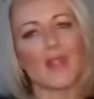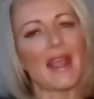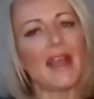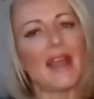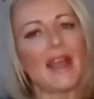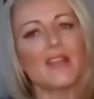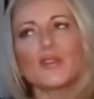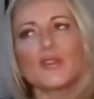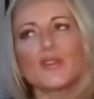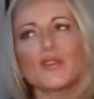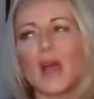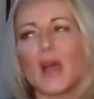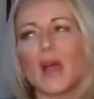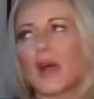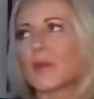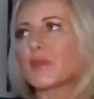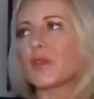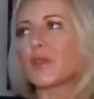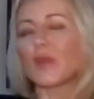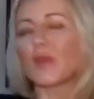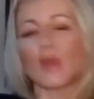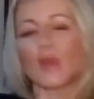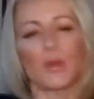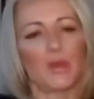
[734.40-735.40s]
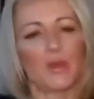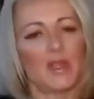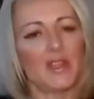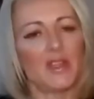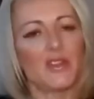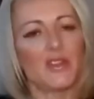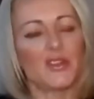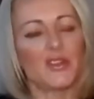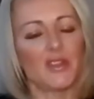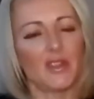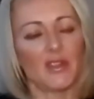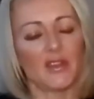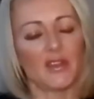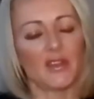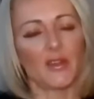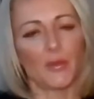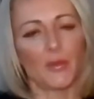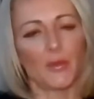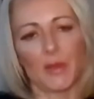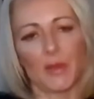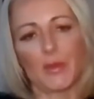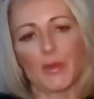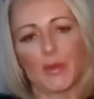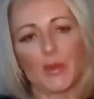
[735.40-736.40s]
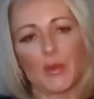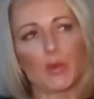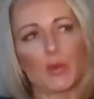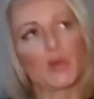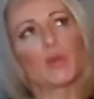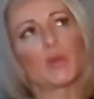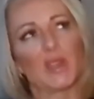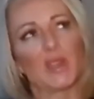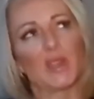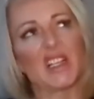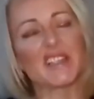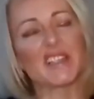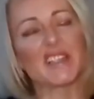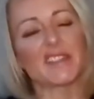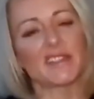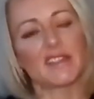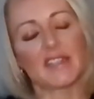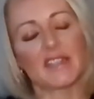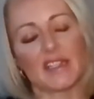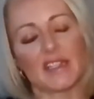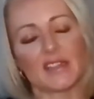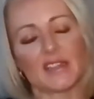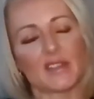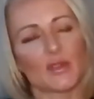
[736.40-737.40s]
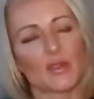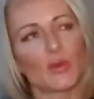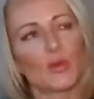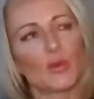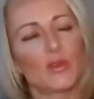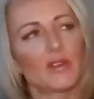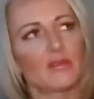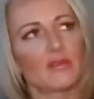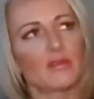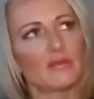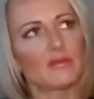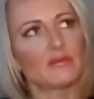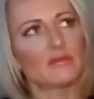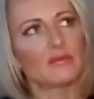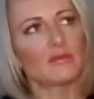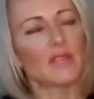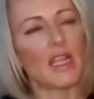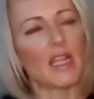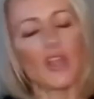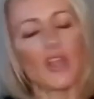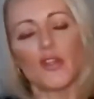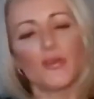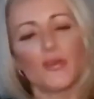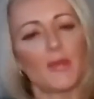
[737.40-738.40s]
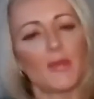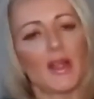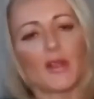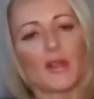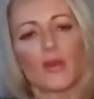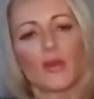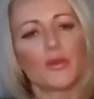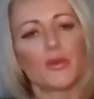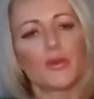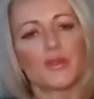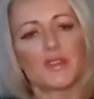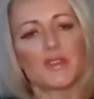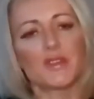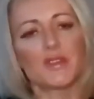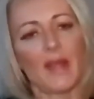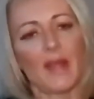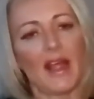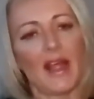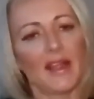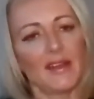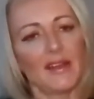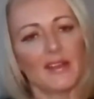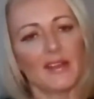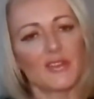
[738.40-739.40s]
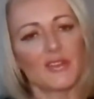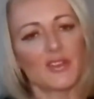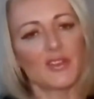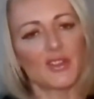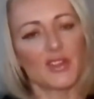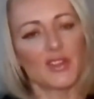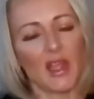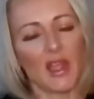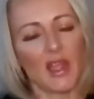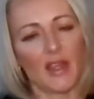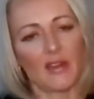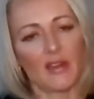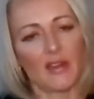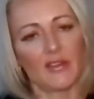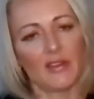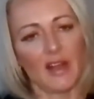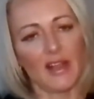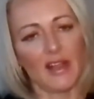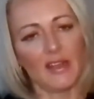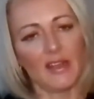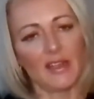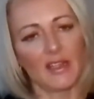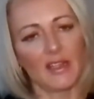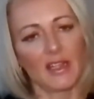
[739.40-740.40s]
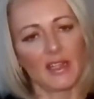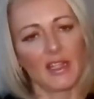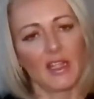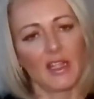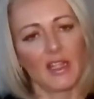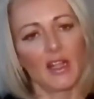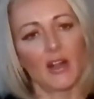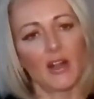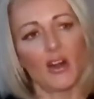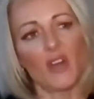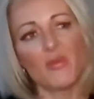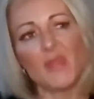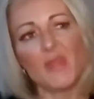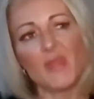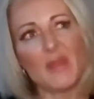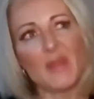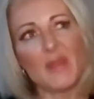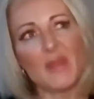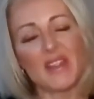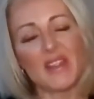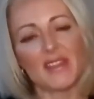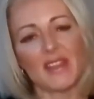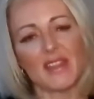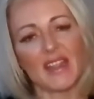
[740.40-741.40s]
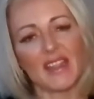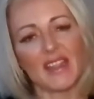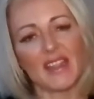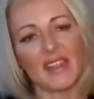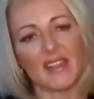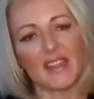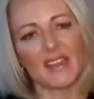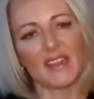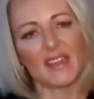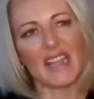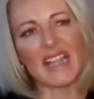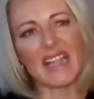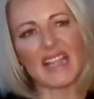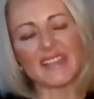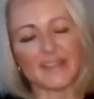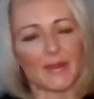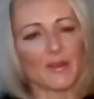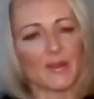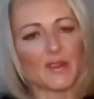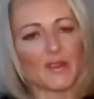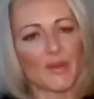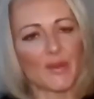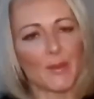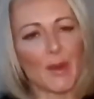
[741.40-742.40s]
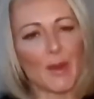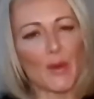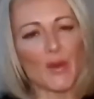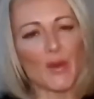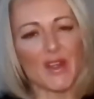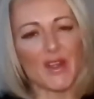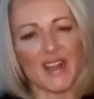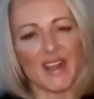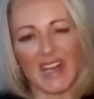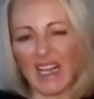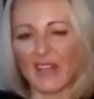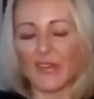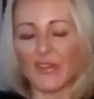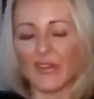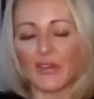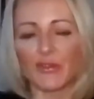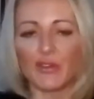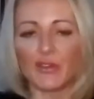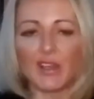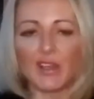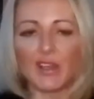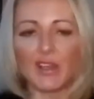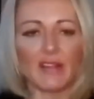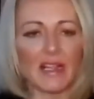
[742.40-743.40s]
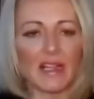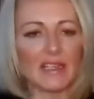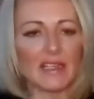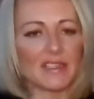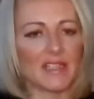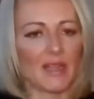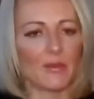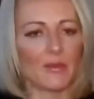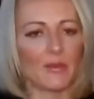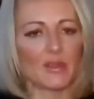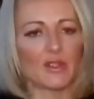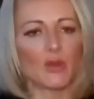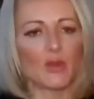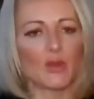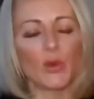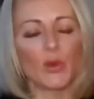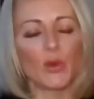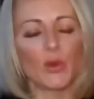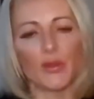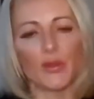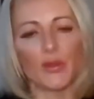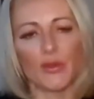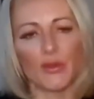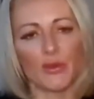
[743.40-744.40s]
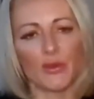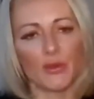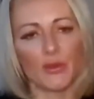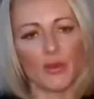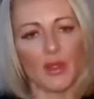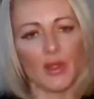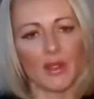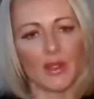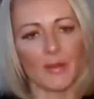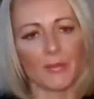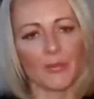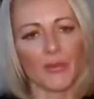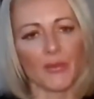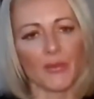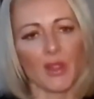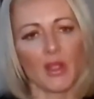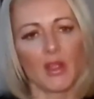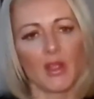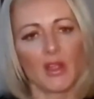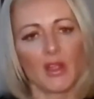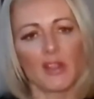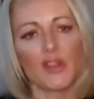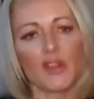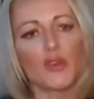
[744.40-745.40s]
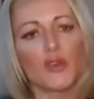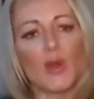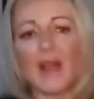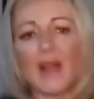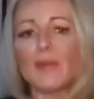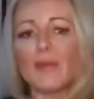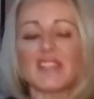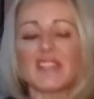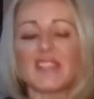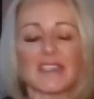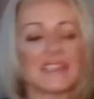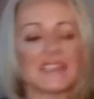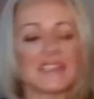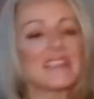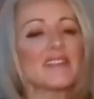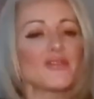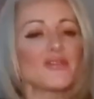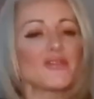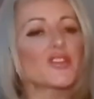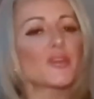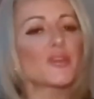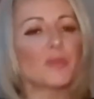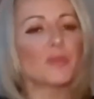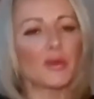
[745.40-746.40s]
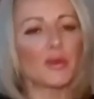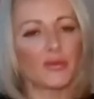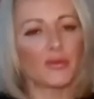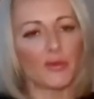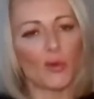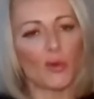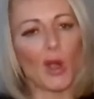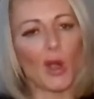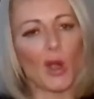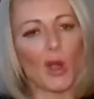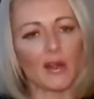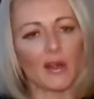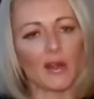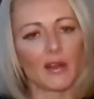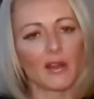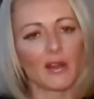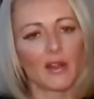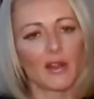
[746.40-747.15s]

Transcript: I do absolutely appreciate that people listen to this going, how am I going to manage that, right? Or maybe thinking, that sounds familiar and I never realised I was going through it. You know, I was a teacher before.